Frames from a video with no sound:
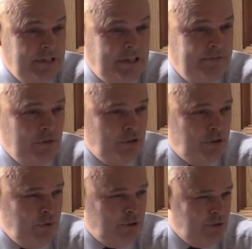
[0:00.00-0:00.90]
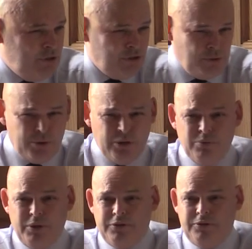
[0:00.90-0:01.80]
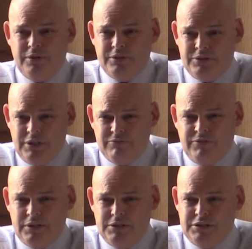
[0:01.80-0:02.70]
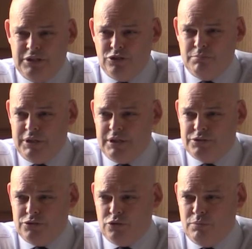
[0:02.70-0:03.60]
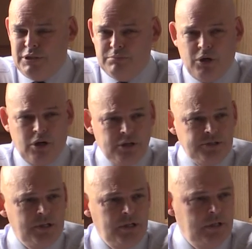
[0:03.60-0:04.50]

devolution was restored with Sinn Féin and the DUP as the two main parties.